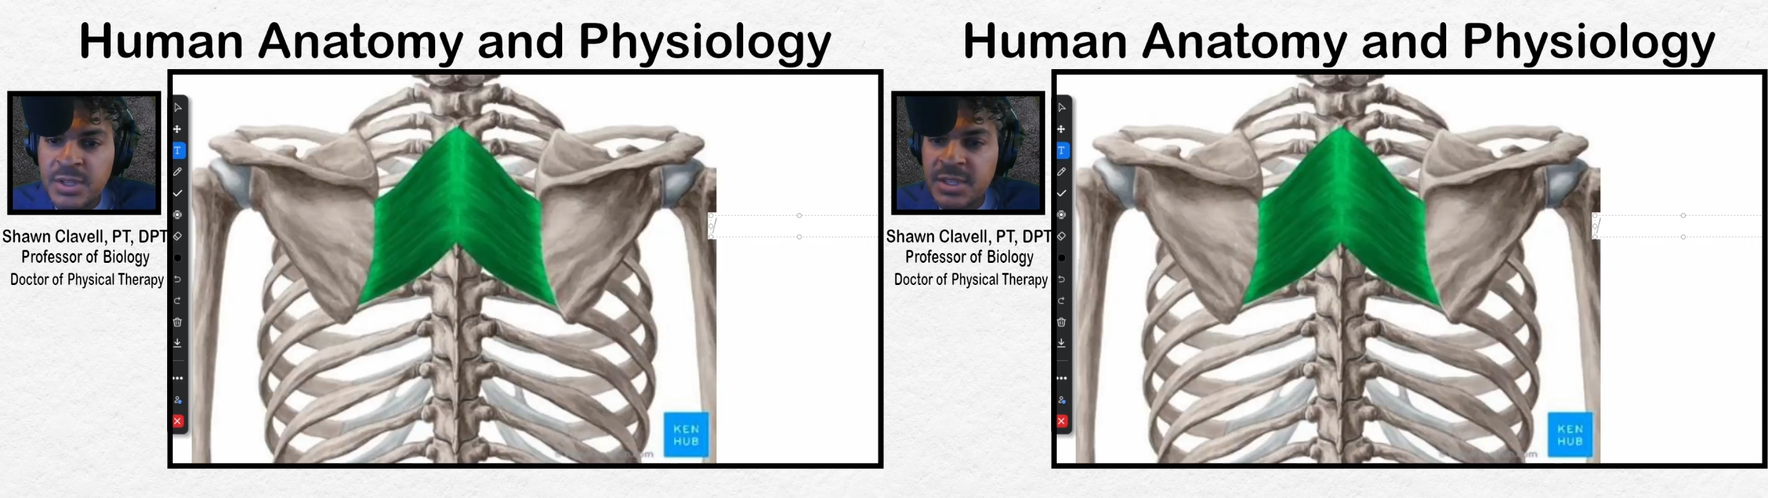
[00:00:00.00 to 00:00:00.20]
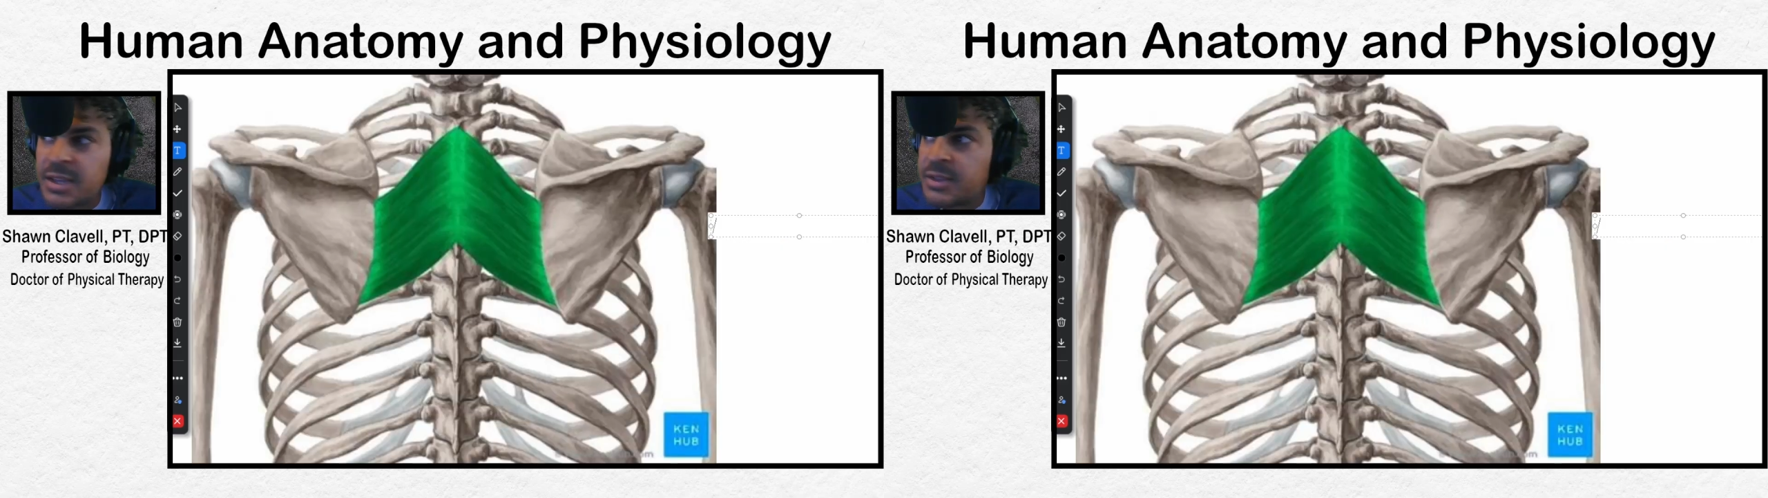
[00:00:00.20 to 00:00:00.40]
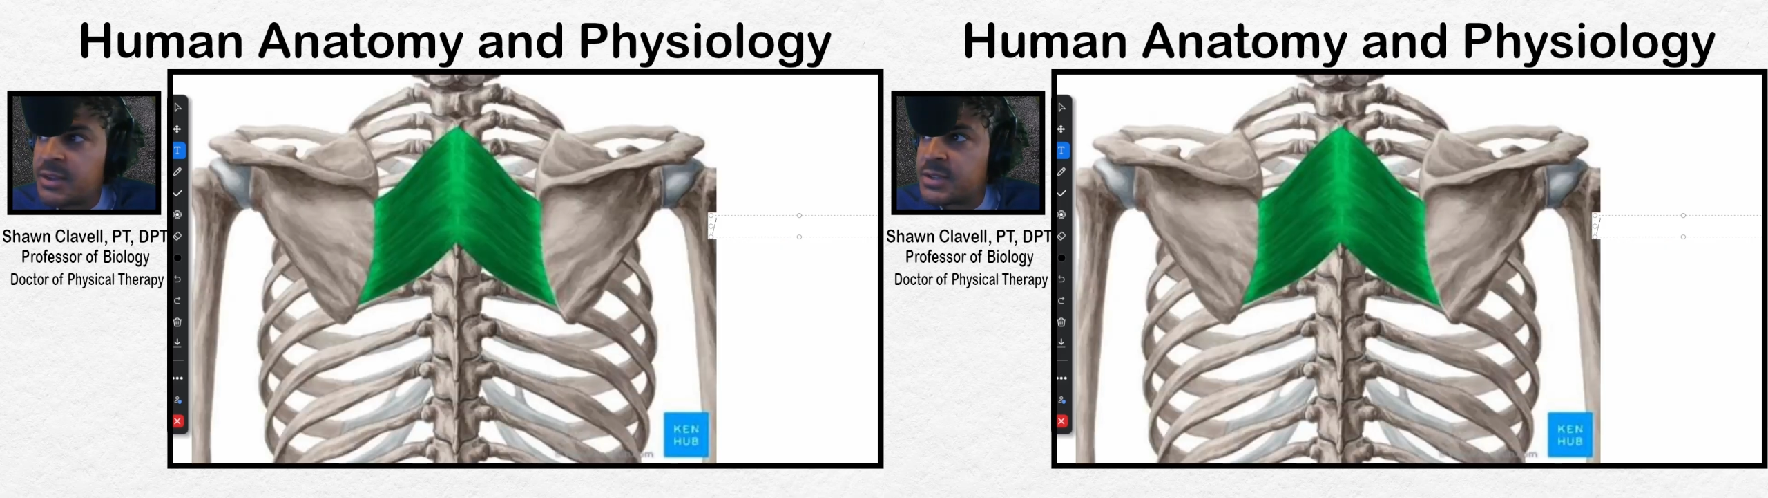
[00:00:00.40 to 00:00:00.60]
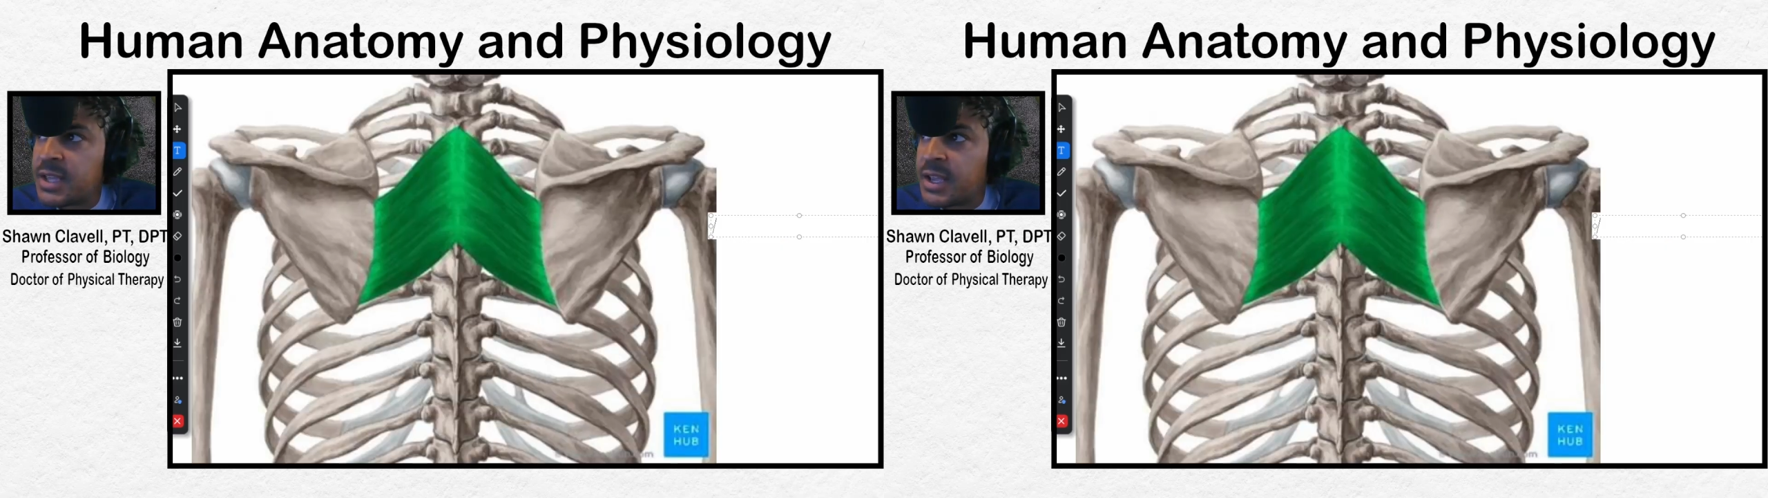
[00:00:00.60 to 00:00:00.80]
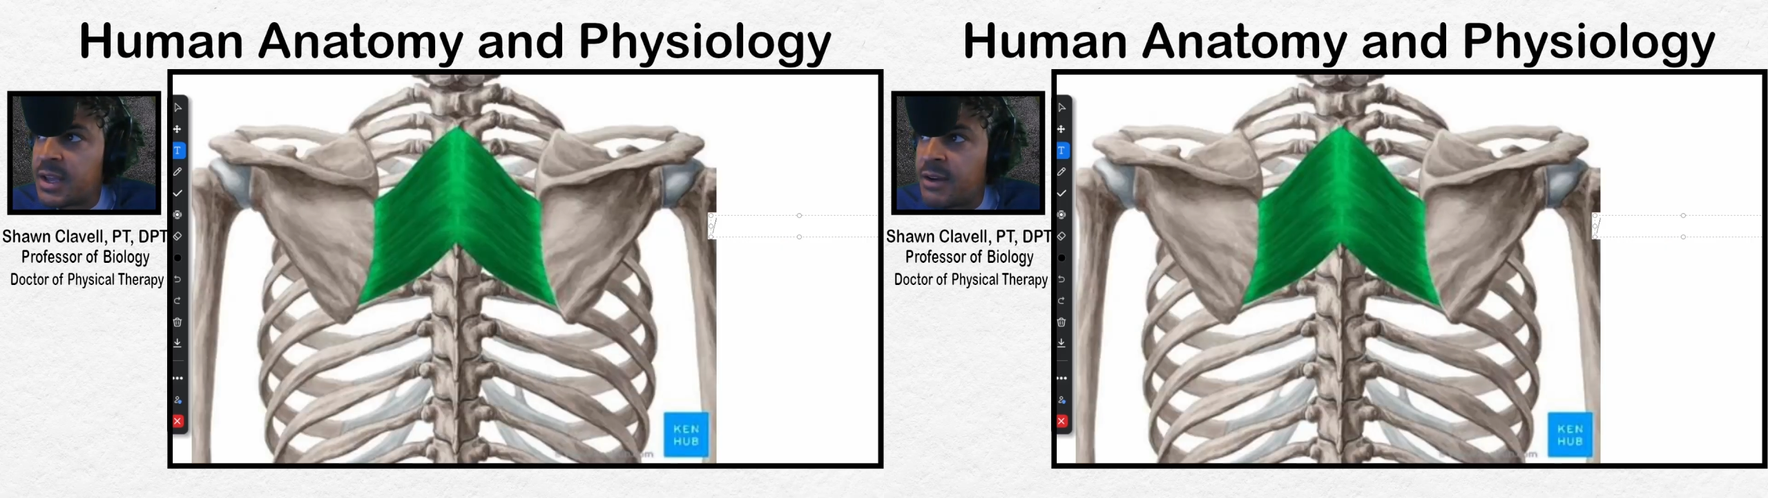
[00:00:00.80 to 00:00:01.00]
that there's
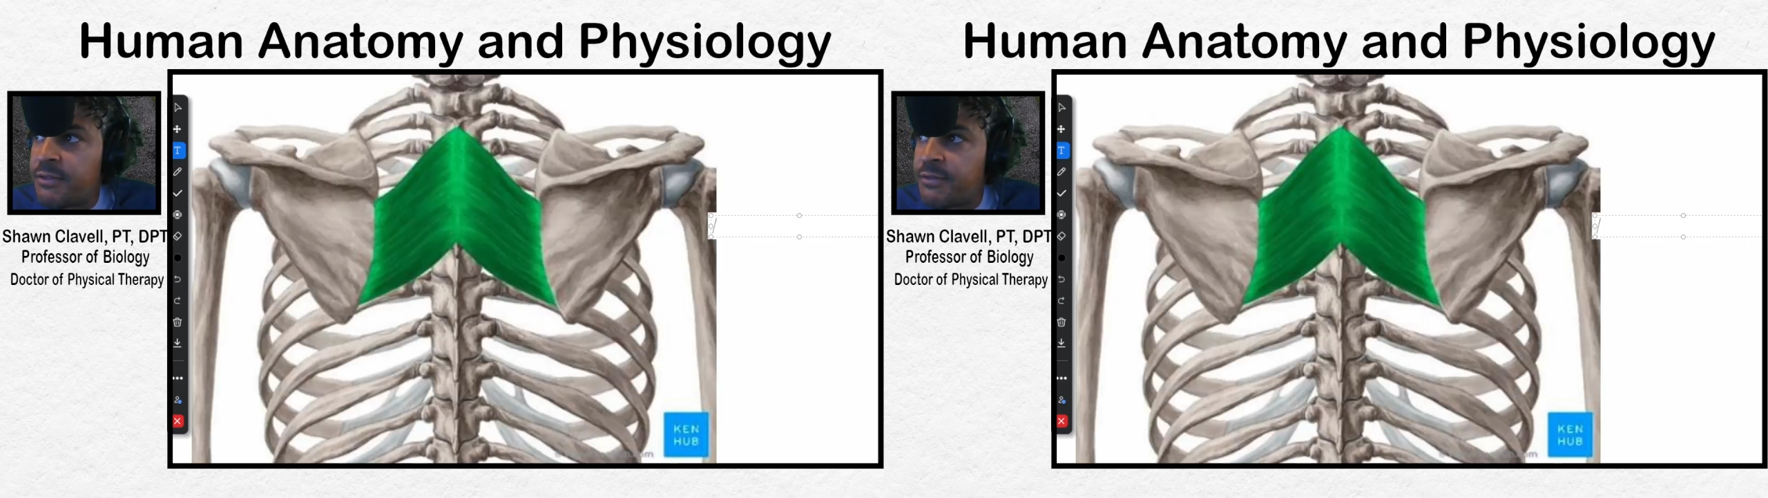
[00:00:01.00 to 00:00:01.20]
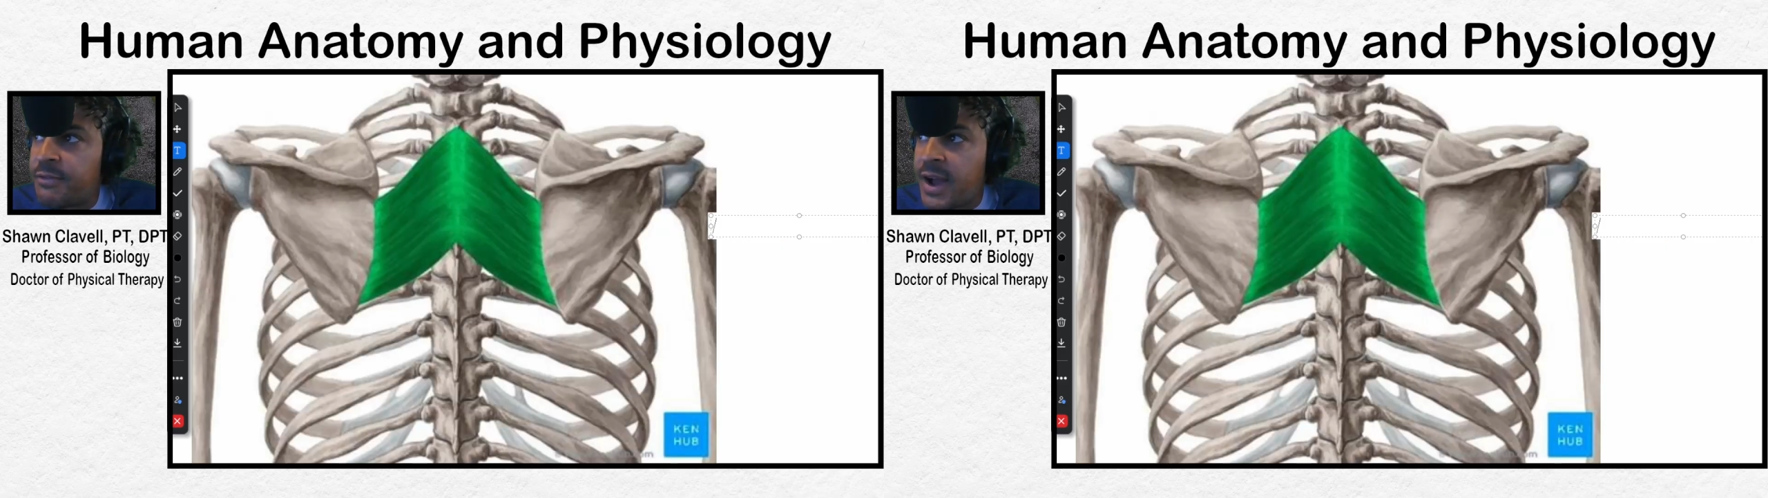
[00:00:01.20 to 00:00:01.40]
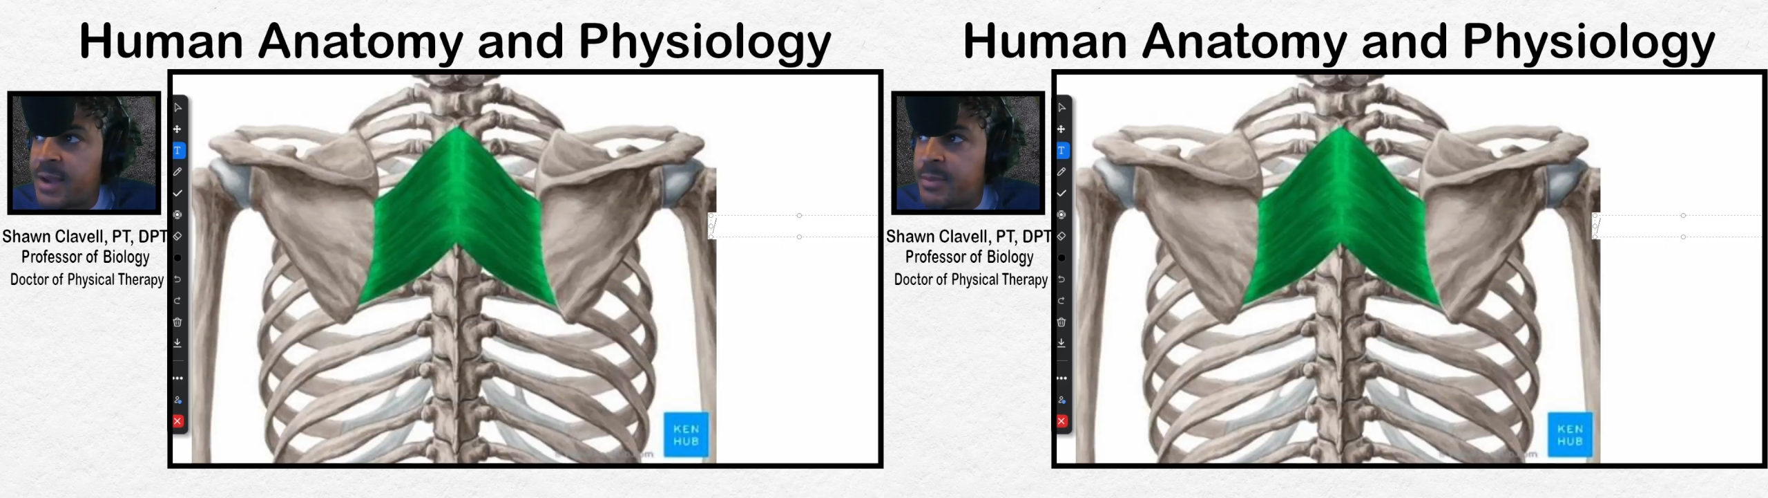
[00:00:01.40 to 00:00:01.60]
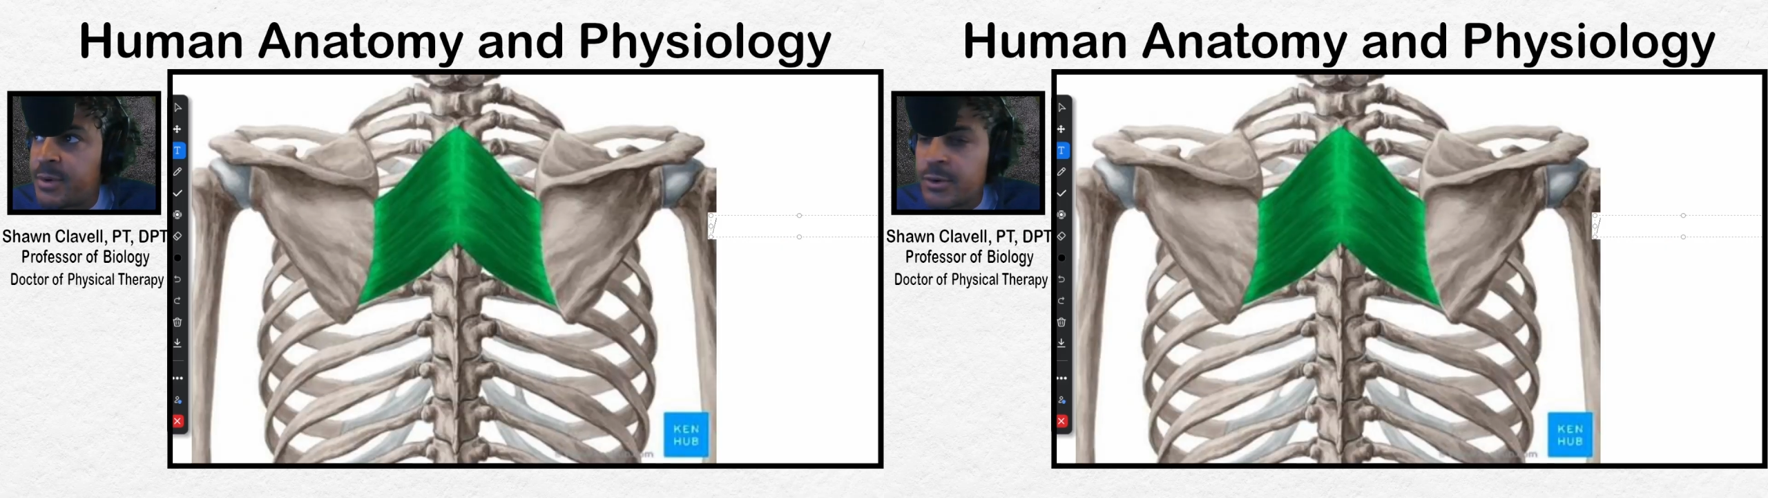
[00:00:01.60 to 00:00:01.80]
like a fiber